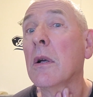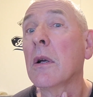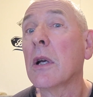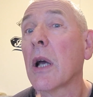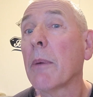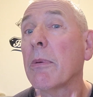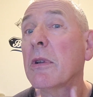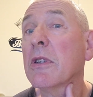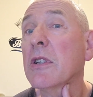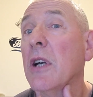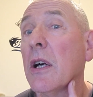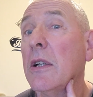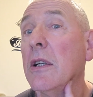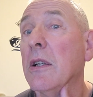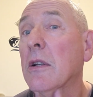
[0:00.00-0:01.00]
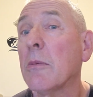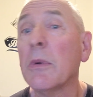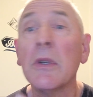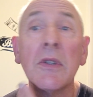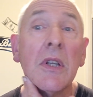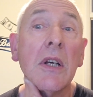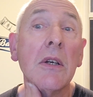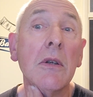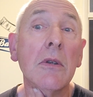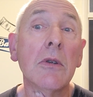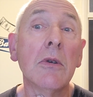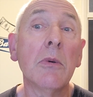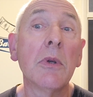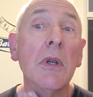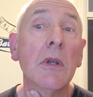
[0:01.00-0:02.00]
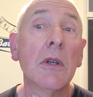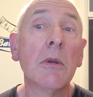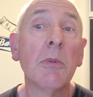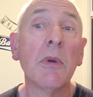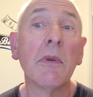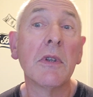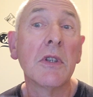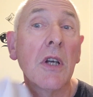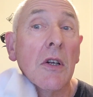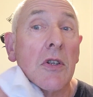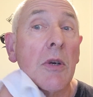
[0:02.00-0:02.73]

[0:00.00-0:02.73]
A couple of tiny little bits there could do with a little bit of a touch